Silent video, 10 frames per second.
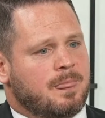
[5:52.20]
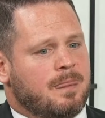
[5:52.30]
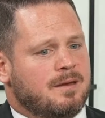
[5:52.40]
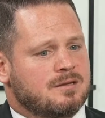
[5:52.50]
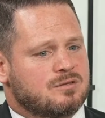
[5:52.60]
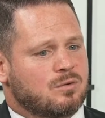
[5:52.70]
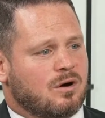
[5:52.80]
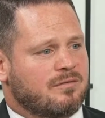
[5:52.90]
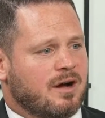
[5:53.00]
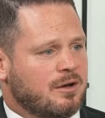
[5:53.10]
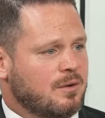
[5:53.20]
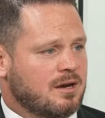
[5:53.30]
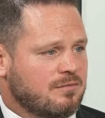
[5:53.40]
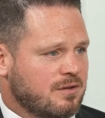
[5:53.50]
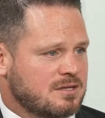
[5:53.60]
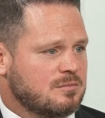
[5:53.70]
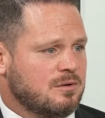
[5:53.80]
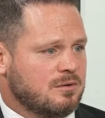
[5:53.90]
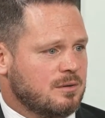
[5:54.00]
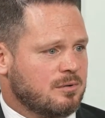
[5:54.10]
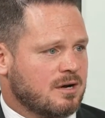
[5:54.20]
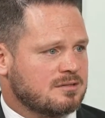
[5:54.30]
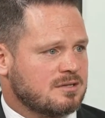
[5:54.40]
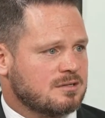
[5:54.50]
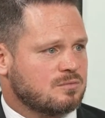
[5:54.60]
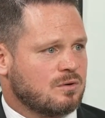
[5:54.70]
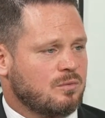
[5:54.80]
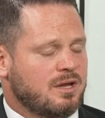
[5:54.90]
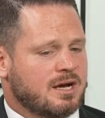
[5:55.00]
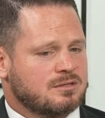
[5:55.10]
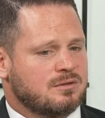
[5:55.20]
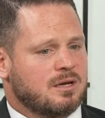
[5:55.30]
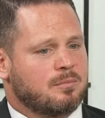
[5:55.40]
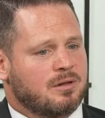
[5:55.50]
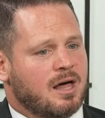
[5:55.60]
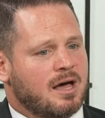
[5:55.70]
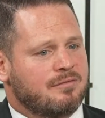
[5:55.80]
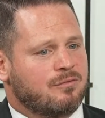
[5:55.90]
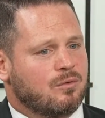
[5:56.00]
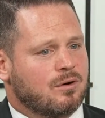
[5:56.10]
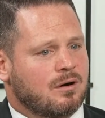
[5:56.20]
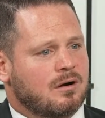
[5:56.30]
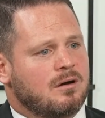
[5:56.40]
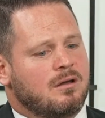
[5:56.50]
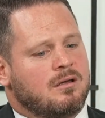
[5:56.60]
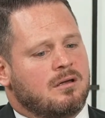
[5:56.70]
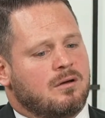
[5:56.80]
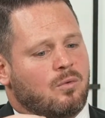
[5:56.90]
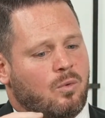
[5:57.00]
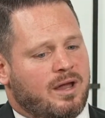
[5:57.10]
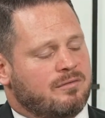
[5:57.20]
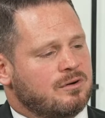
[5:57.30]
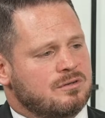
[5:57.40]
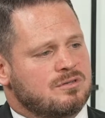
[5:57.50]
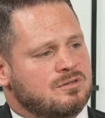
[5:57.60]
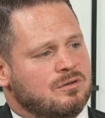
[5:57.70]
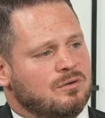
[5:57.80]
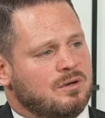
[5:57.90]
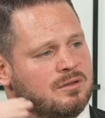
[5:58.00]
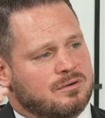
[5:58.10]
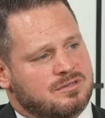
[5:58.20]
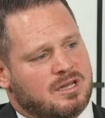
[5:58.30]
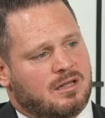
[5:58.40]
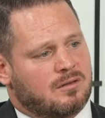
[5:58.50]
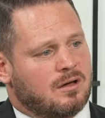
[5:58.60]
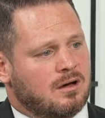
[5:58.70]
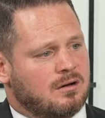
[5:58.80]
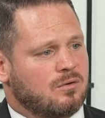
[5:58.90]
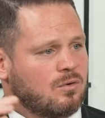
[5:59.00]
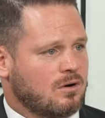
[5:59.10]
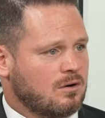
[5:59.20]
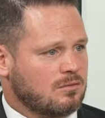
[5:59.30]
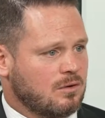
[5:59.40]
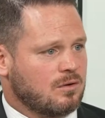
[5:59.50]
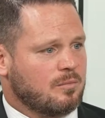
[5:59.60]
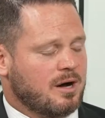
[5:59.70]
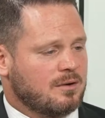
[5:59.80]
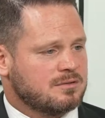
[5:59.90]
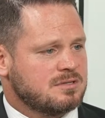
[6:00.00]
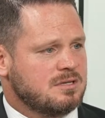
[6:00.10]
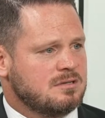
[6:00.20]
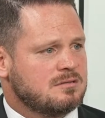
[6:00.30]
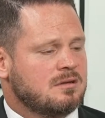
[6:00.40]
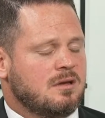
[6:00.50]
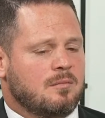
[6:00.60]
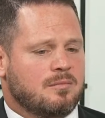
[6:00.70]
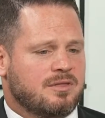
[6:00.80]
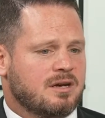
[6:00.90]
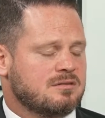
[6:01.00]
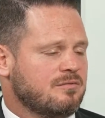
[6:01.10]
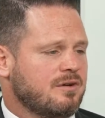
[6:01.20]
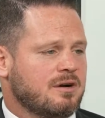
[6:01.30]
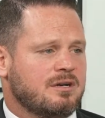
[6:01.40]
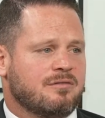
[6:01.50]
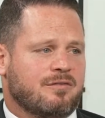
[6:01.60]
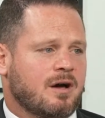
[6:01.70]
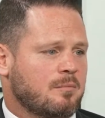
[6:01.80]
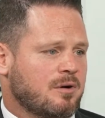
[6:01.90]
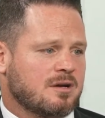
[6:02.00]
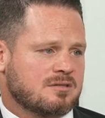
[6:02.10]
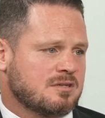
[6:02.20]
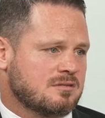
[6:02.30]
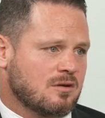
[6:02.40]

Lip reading: is through our value-added flexibility process, where we actually apply for waivers to either state law or our local policies. But that is a very defined process that